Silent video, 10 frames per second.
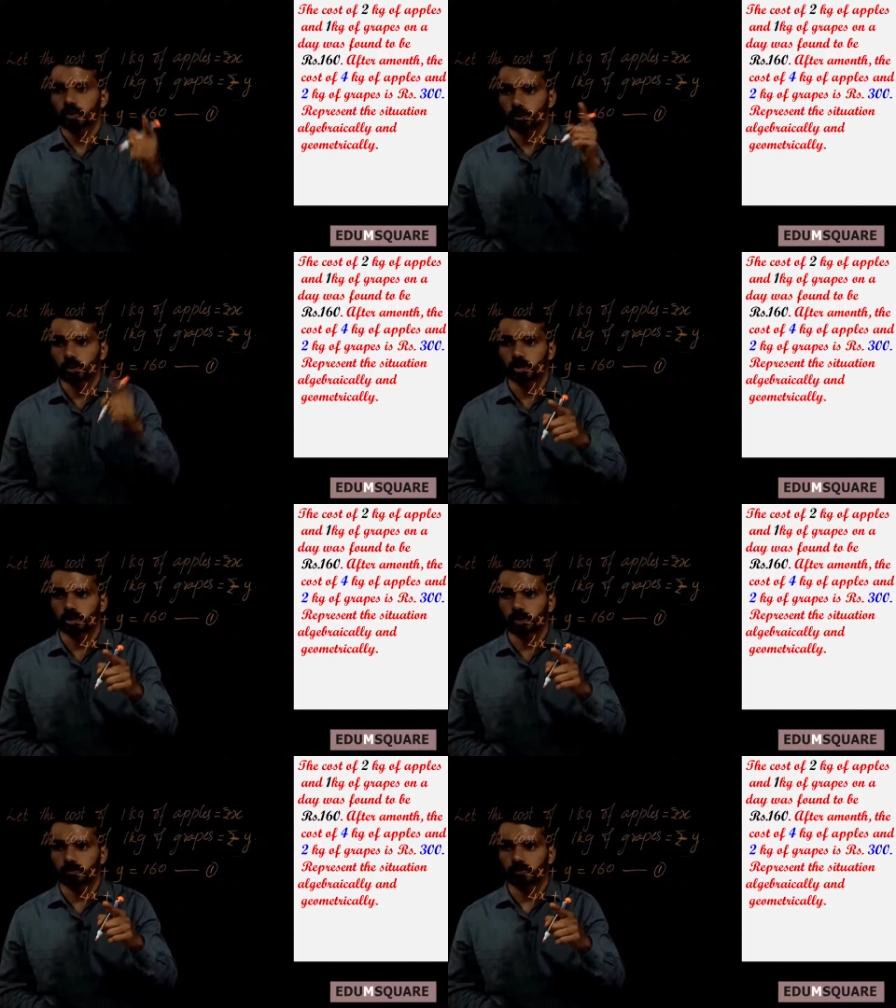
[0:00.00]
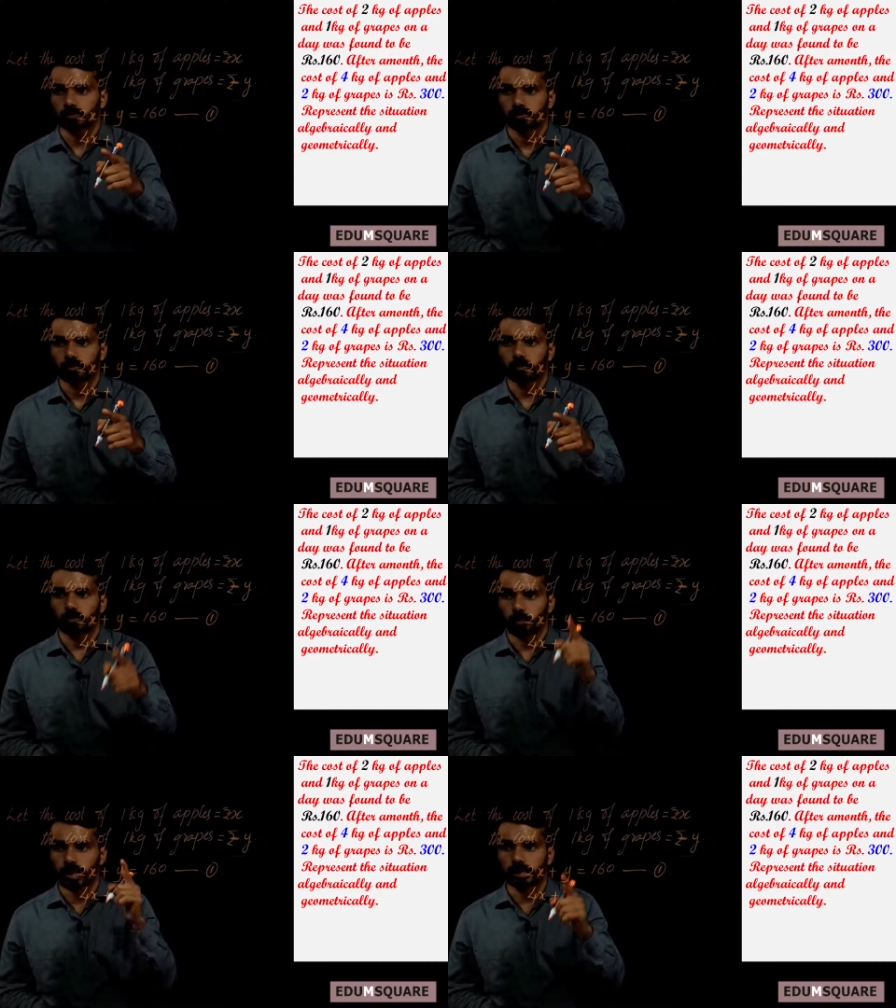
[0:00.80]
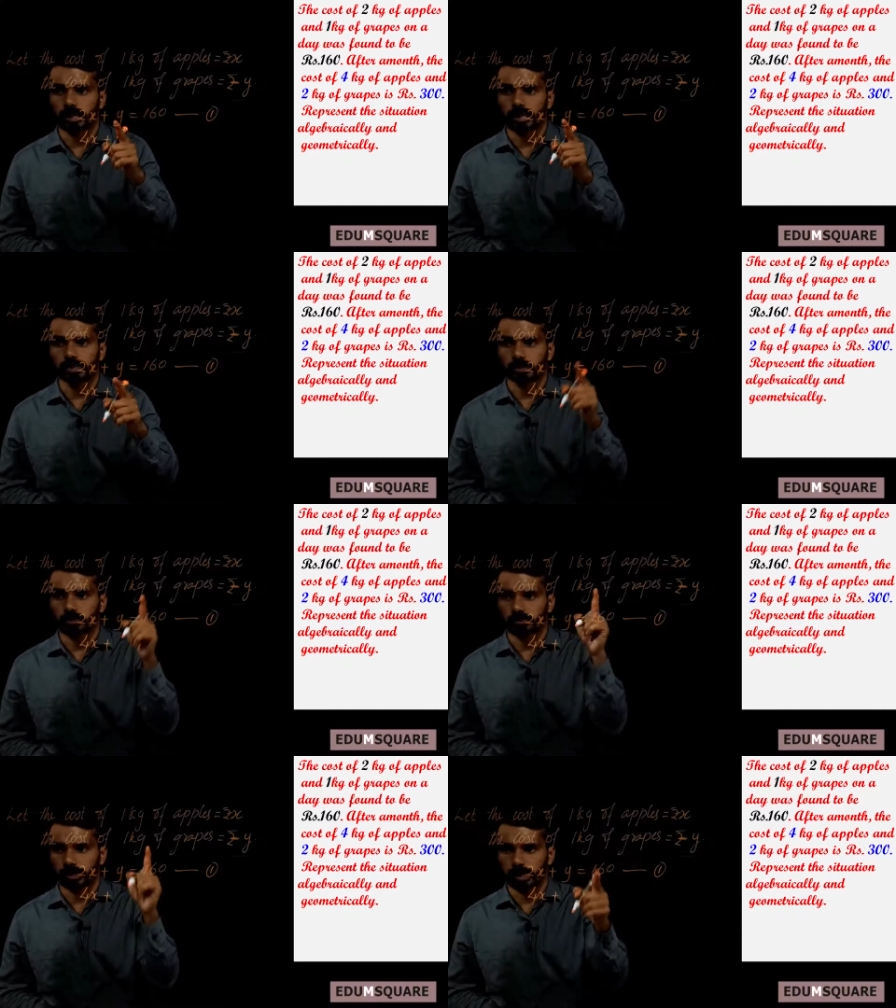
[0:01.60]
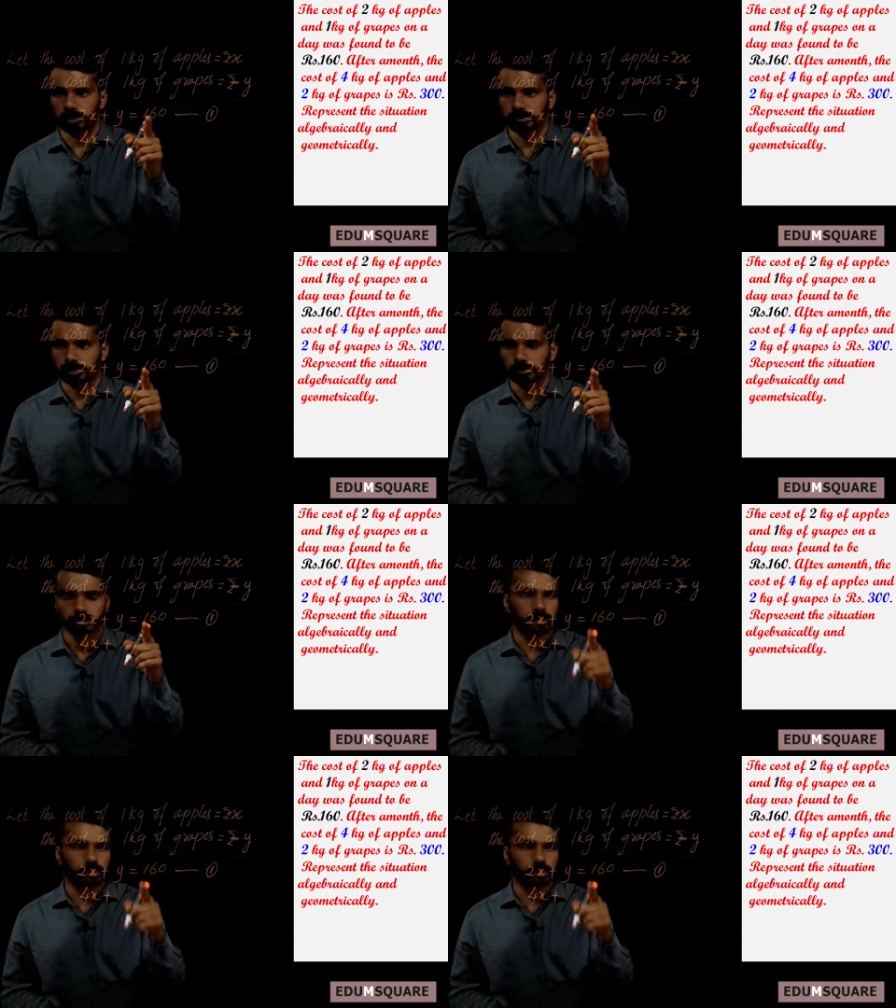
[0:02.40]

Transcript: cost of 1 kg of grapes,